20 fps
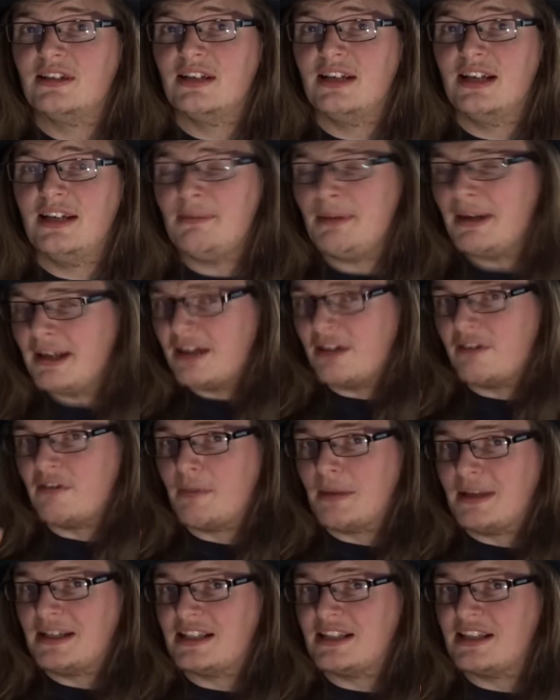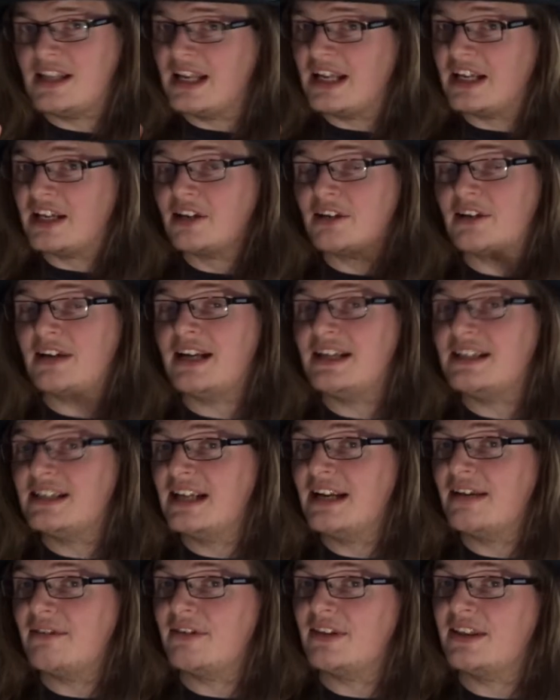He may not have admitted that he
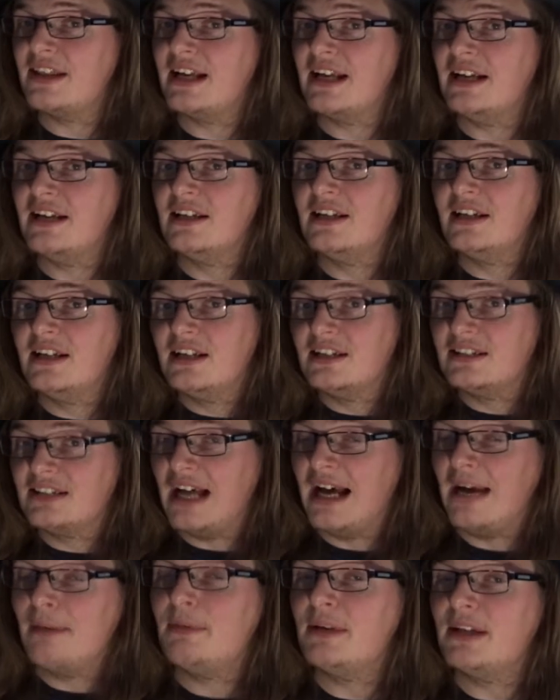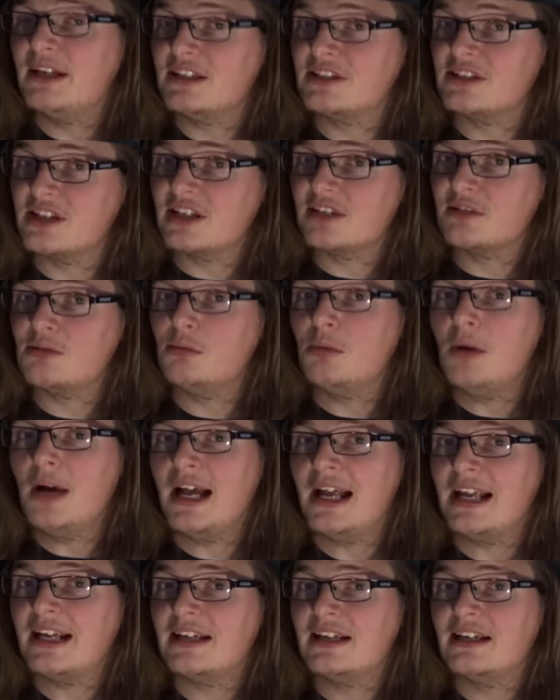created everything to happen in a certain
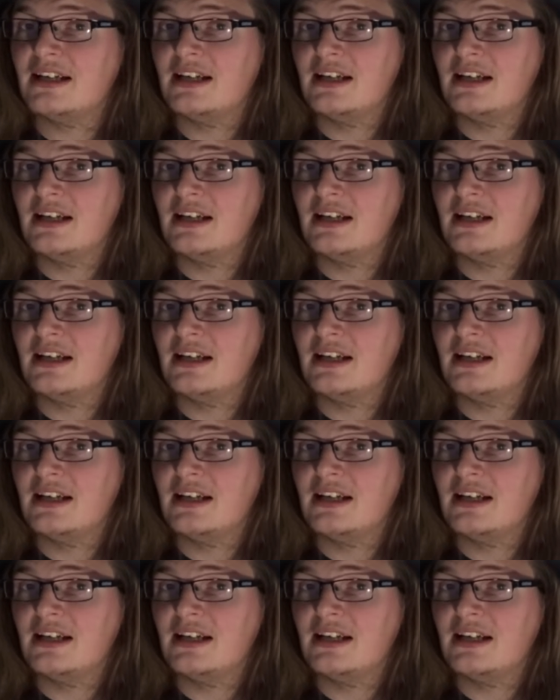way.